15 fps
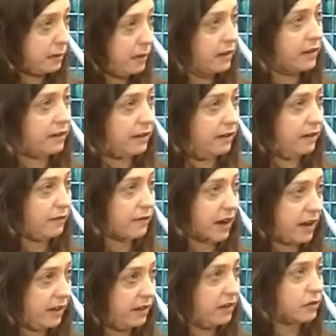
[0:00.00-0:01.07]
but the
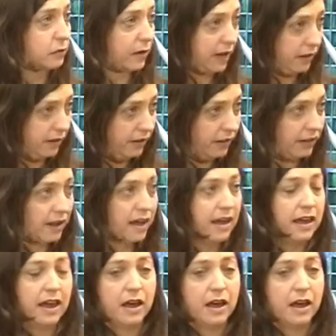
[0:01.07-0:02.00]
Friday the 12th. Okay.